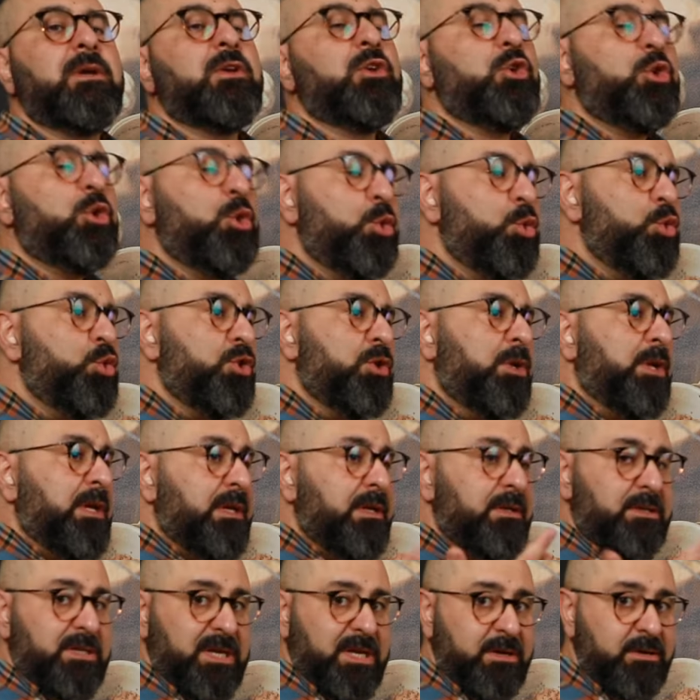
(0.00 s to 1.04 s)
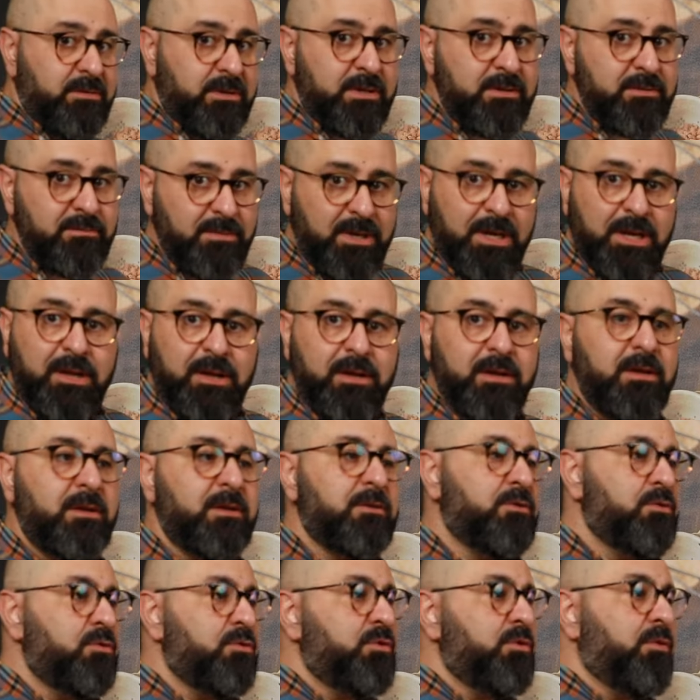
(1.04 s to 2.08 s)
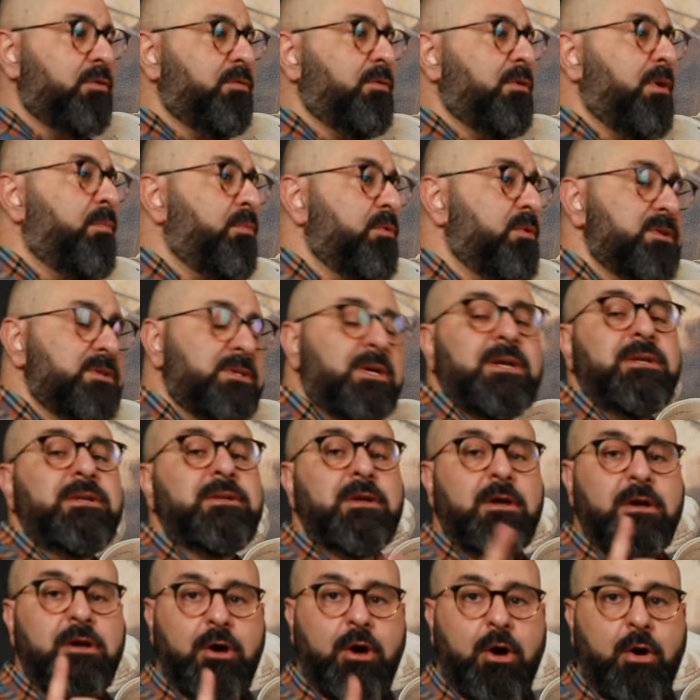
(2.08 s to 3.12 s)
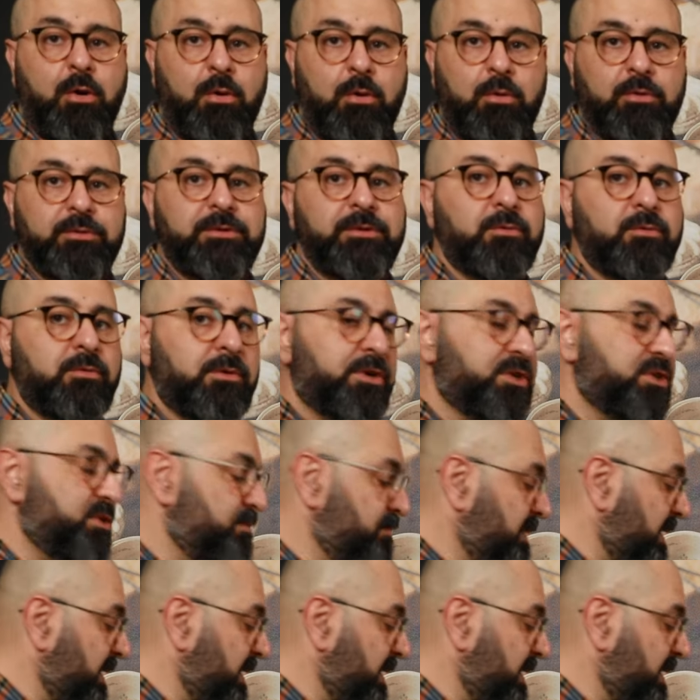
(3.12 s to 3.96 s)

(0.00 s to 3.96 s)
usually dairy milk, 2 to 3% cold works